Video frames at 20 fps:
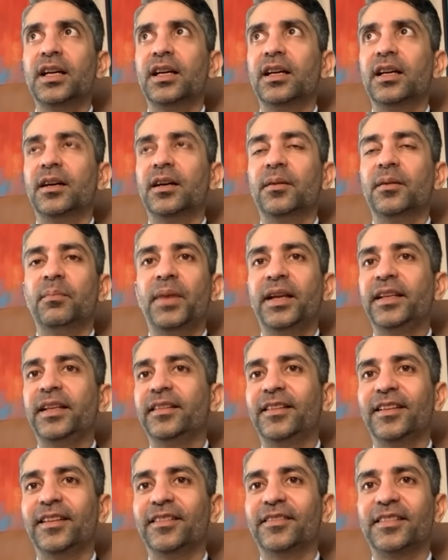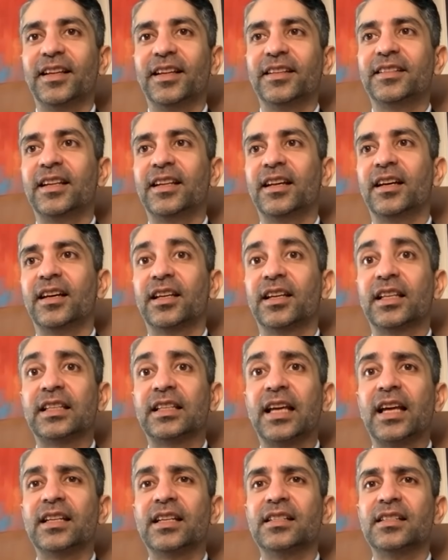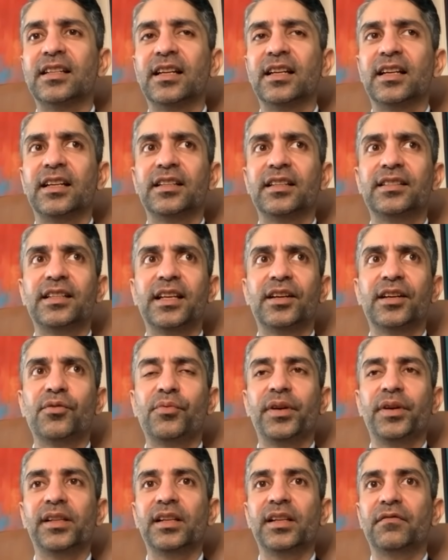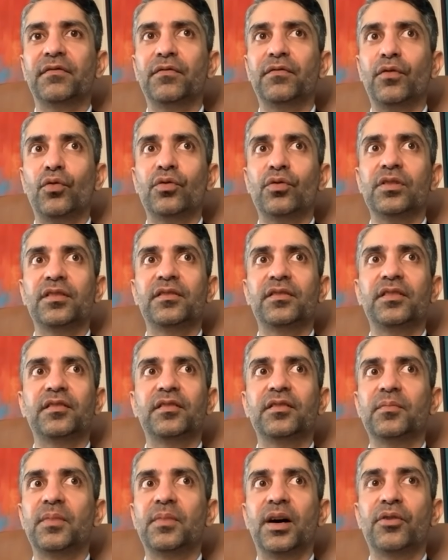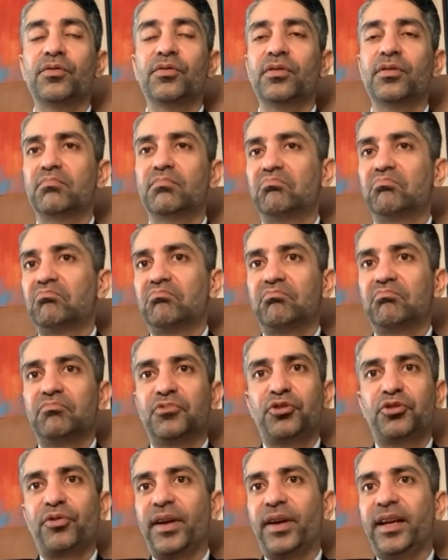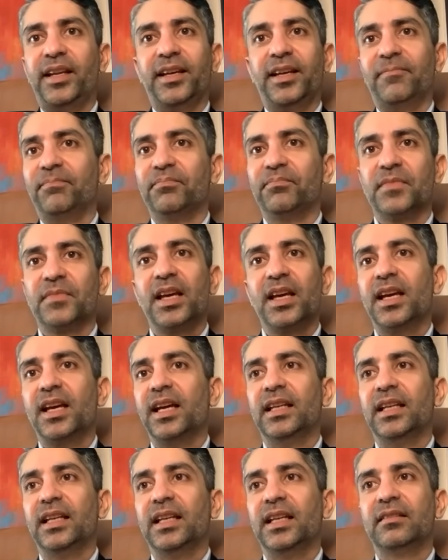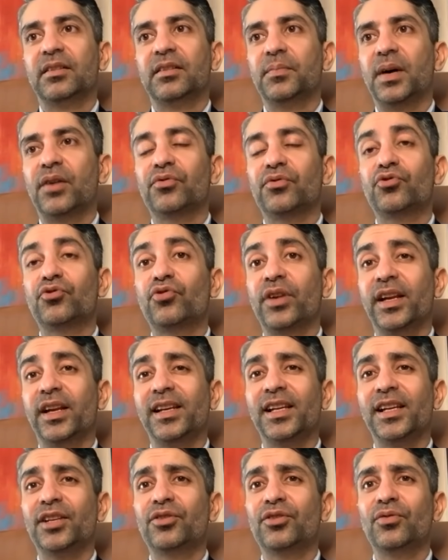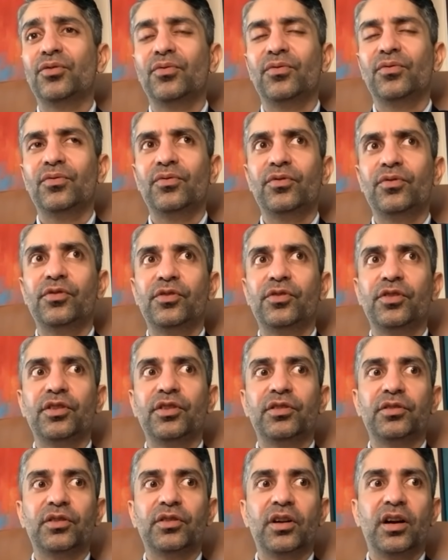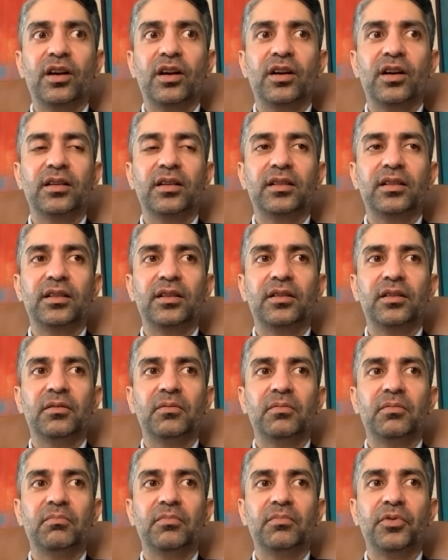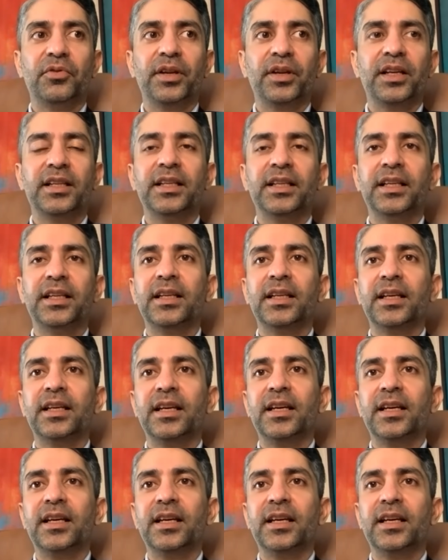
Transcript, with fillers: uh, many things that uh, can uh, take away that focus. It's about training. It's about training to uh, really